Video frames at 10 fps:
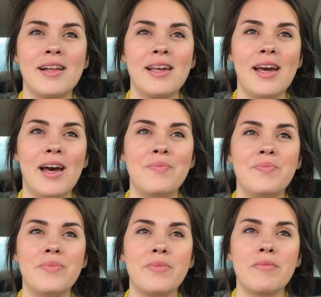Yeah,
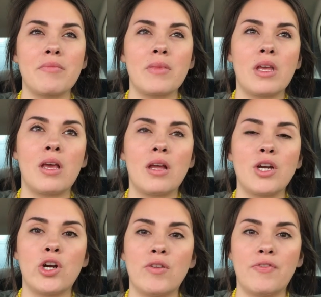he
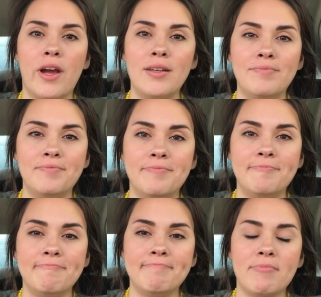had a girlfriend
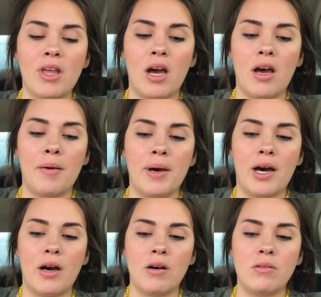
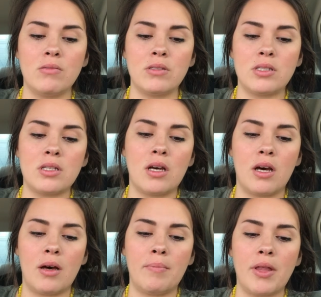about
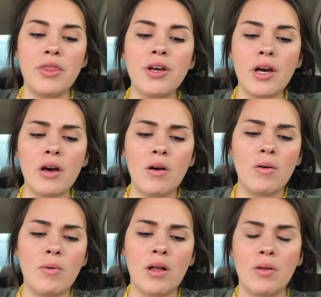a month
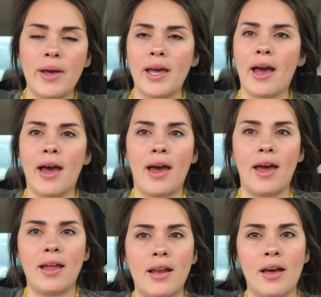ago while away
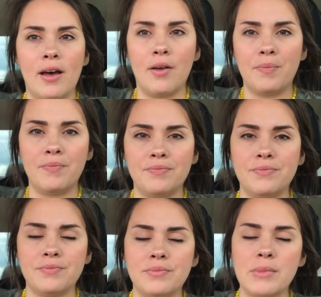at
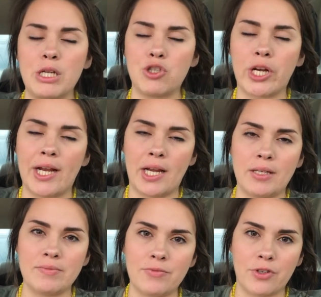a
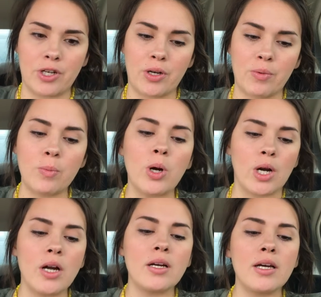training for
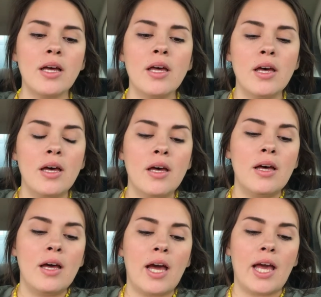work,
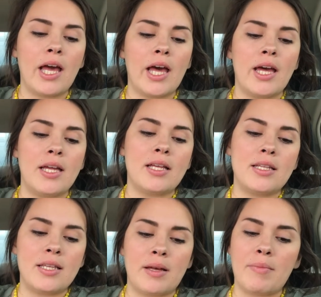
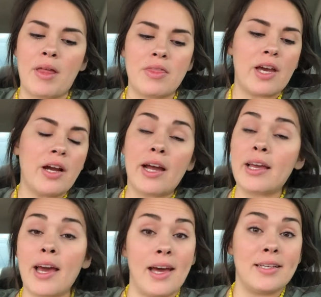and they met there,
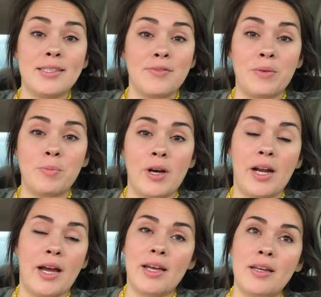I guess, from
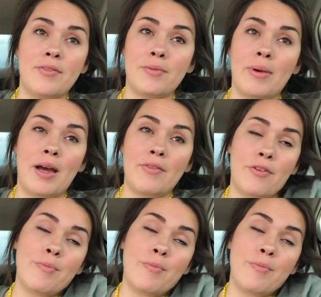my